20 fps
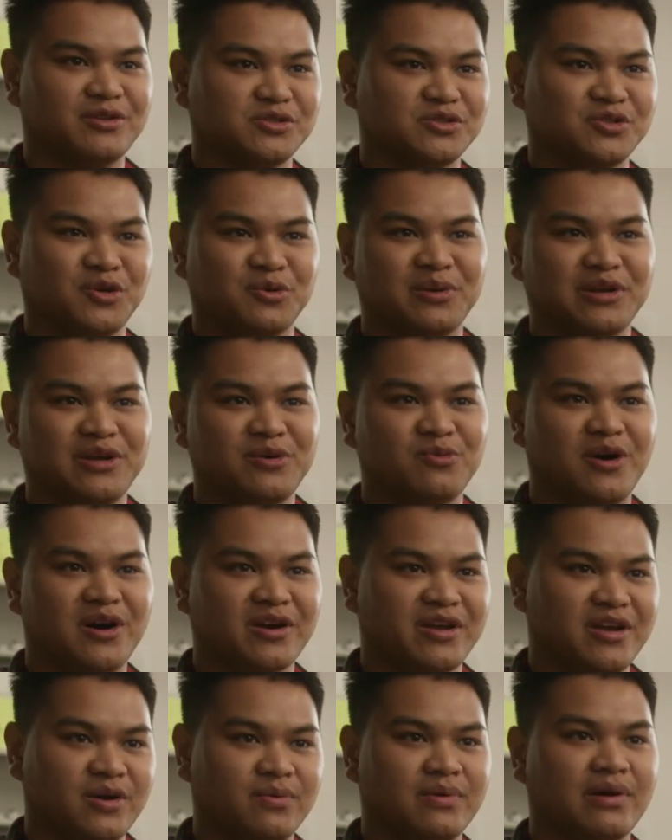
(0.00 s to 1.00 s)
there's nobody
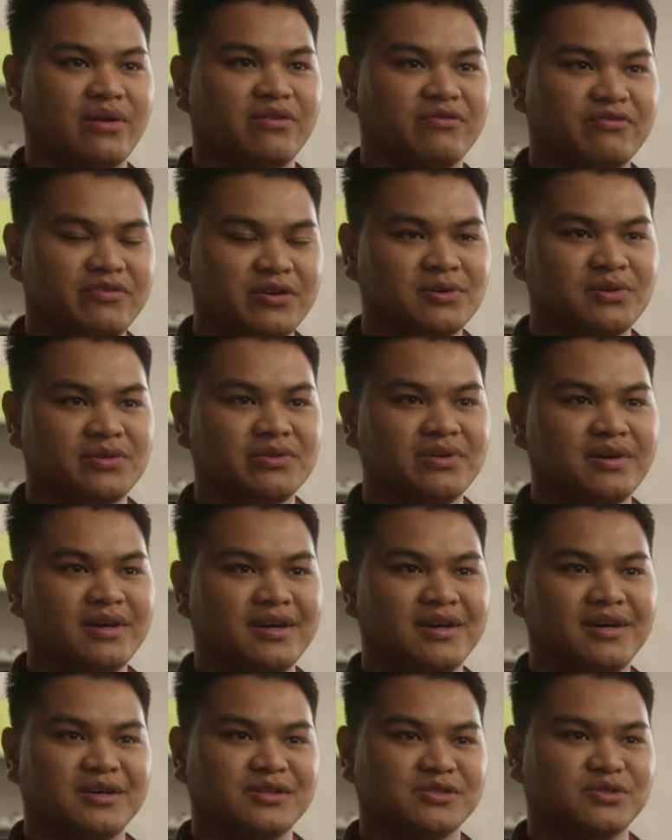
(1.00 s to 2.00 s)
walking around the field.
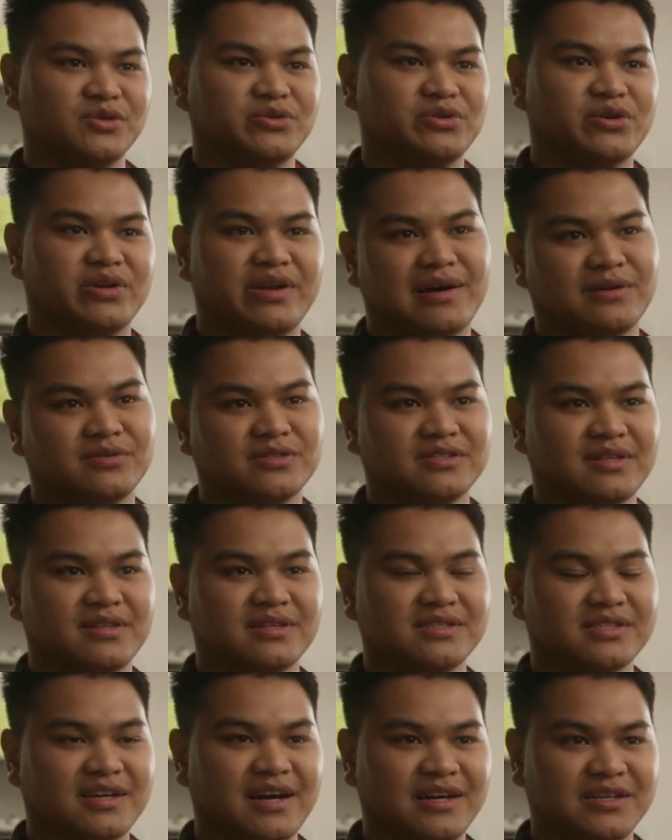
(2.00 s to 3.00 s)
So you announce that
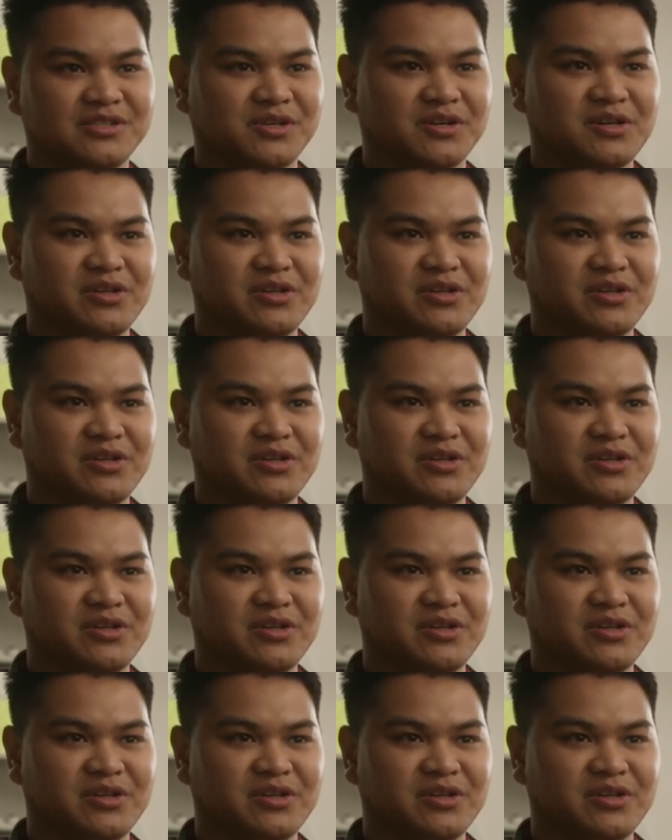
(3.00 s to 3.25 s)
the skies are